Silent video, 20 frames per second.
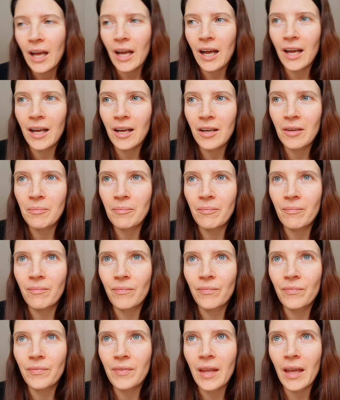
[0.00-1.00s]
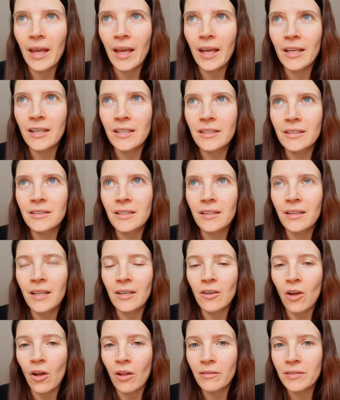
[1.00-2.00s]
Um, and
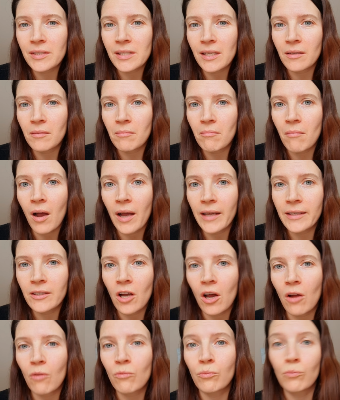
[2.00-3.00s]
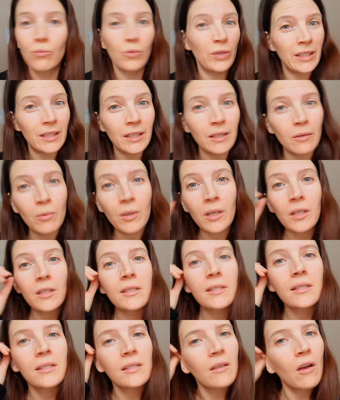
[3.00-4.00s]
then all of a sudden mine got really
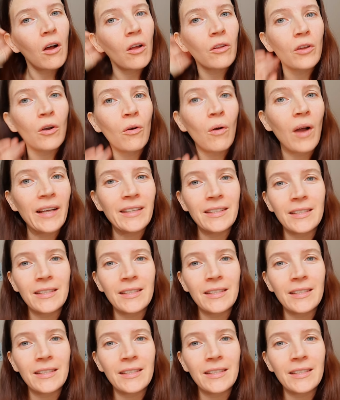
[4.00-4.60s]
worse, although I